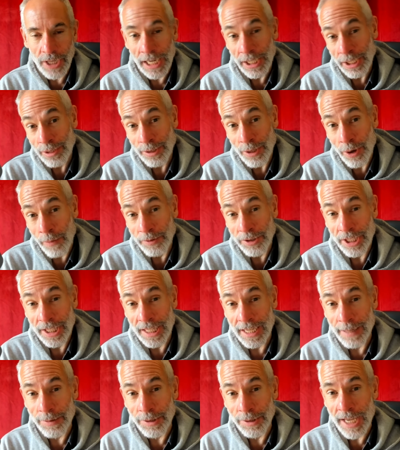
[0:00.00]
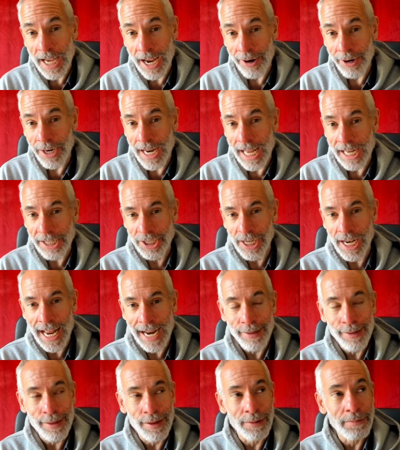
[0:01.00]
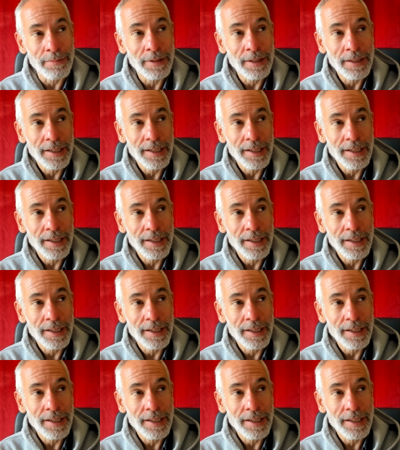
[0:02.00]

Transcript: and obviously the Libertarian National Anthem,